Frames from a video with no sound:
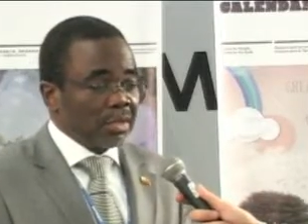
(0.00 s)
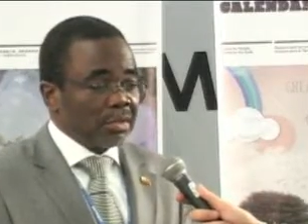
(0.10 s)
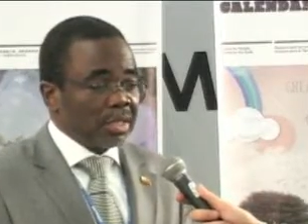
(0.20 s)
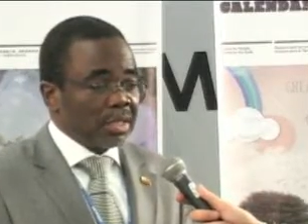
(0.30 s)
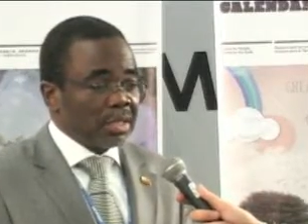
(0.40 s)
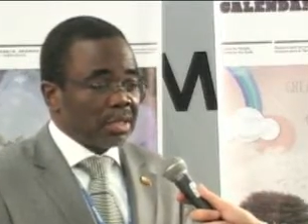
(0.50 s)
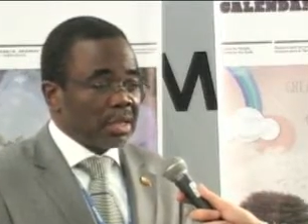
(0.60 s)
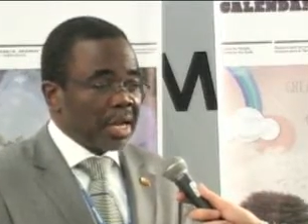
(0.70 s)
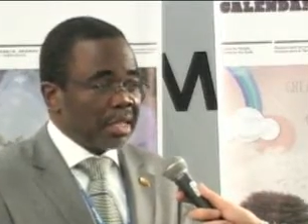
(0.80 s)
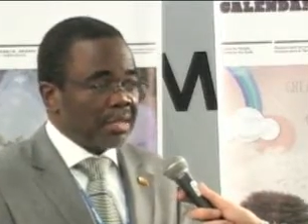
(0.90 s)
the
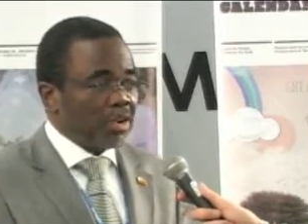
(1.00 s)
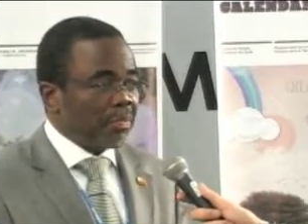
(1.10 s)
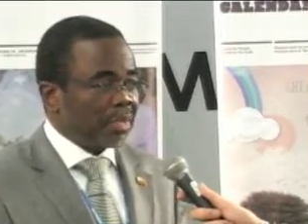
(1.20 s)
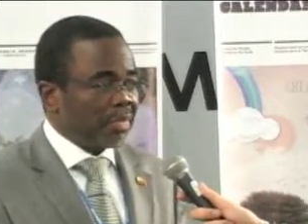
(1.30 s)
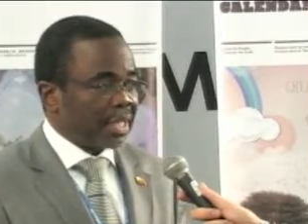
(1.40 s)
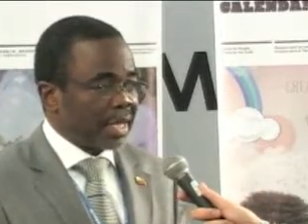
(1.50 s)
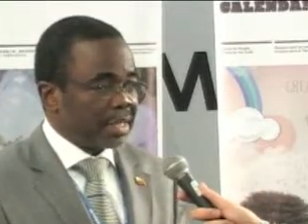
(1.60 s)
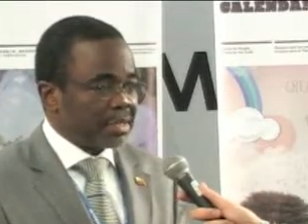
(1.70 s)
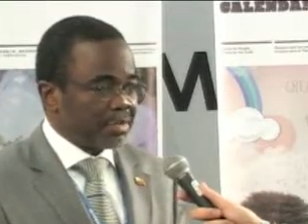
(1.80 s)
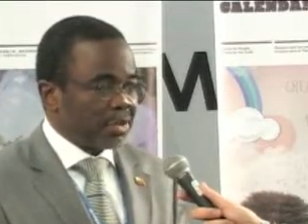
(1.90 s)
clean development
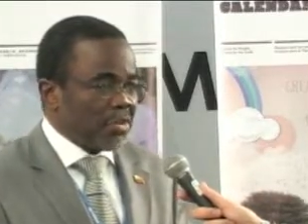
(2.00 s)
mechanism,